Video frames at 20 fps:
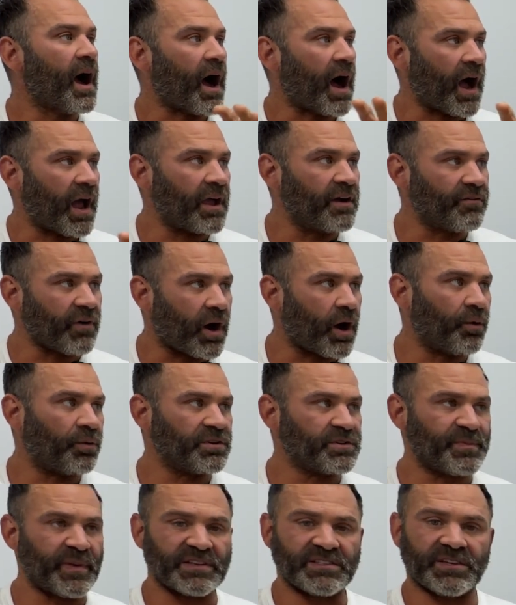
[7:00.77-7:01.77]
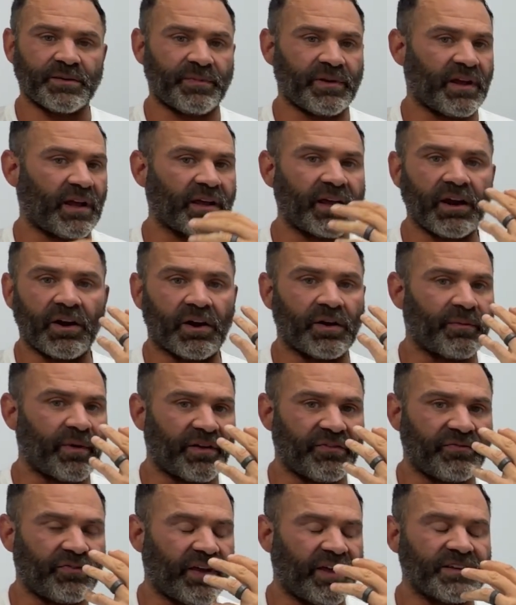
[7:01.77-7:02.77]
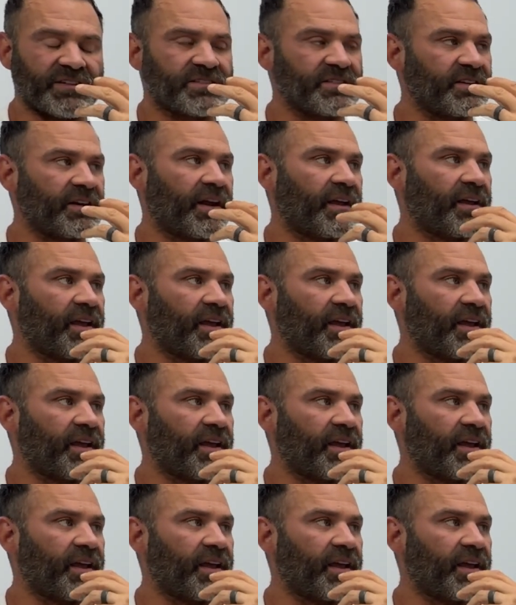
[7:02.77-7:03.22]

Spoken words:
I have always been somebody, I carry it in my face and I